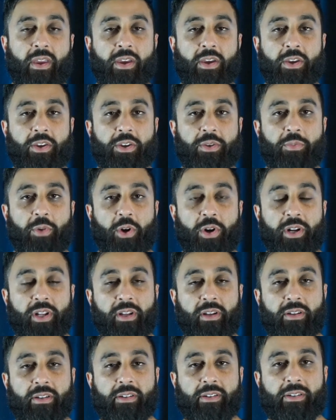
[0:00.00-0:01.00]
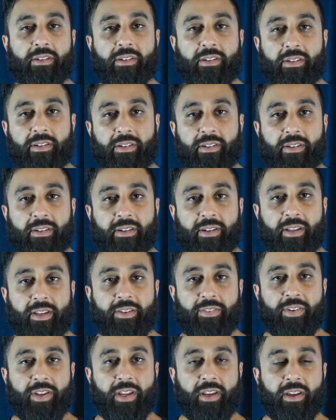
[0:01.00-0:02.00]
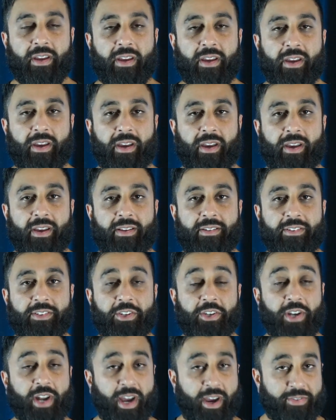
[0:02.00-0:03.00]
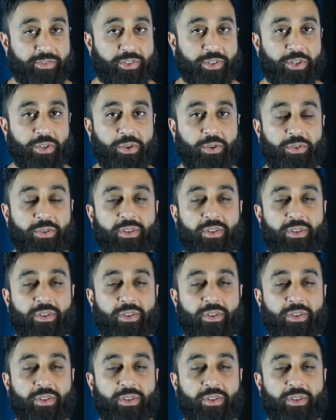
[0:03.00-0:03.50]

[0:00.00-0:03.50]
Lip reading: morning, good evening, and good afternoon.